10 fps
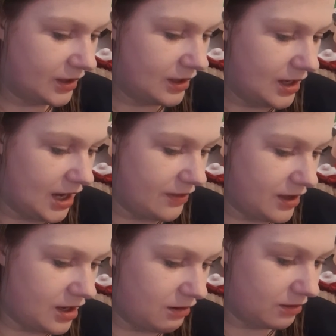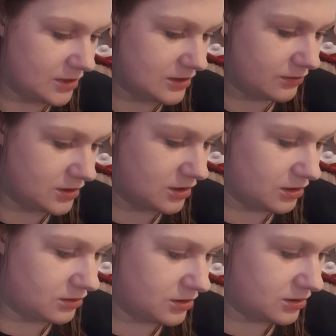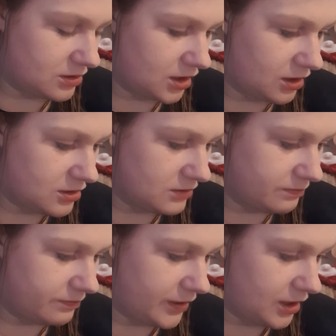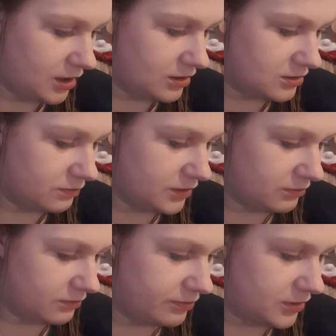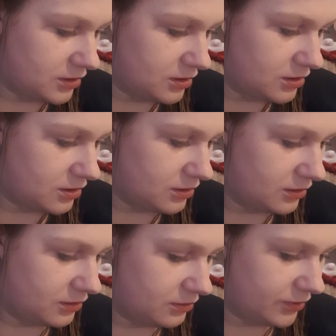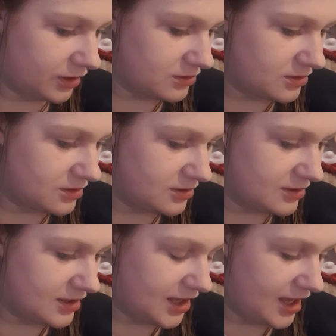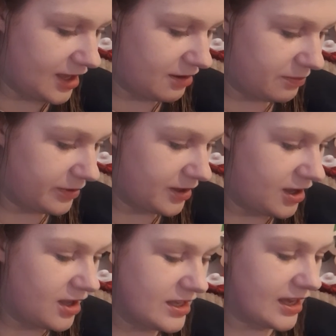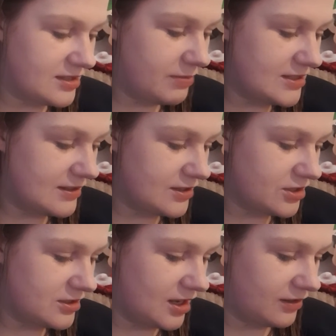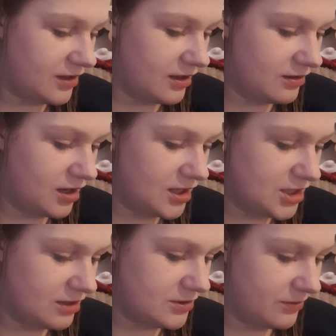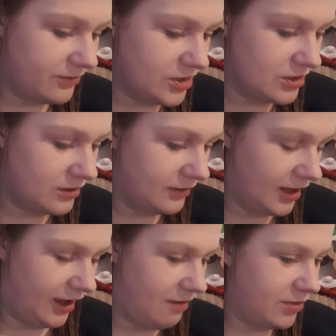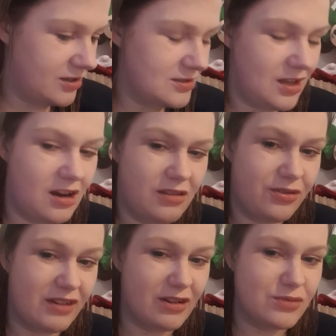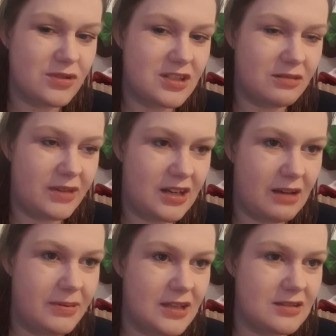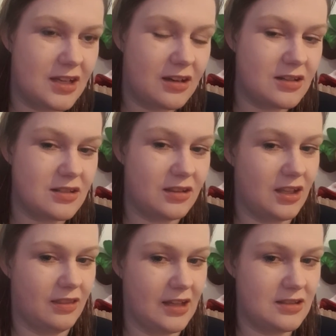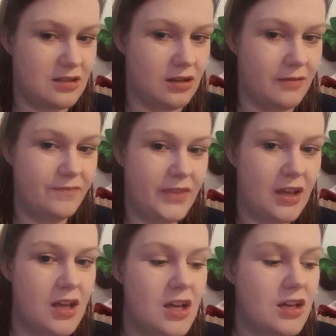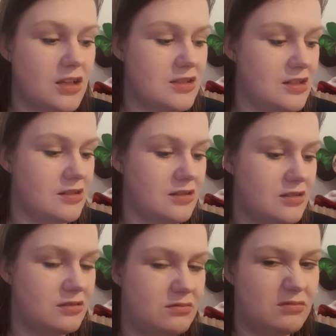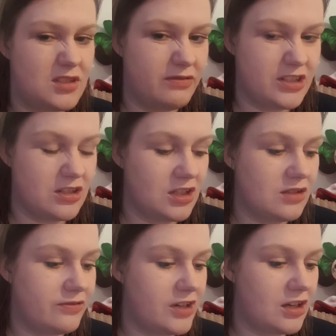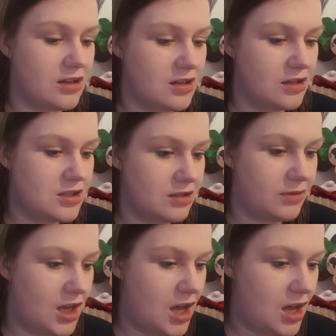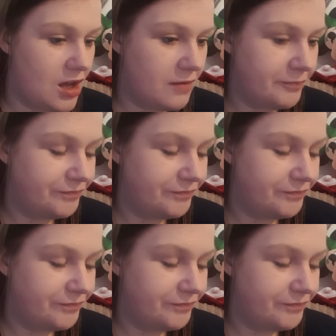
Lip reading: At the hearing, Mrs. Watts told us that he goes to bed, blah, blah, blah, goes to sleep. Yeah, so basically they're just saying that nighttime supervision, again, because a lot of 3-year-olds would still be in nappies and that kind of thing, that's not considered as sufficient need for any kind of nighttime care.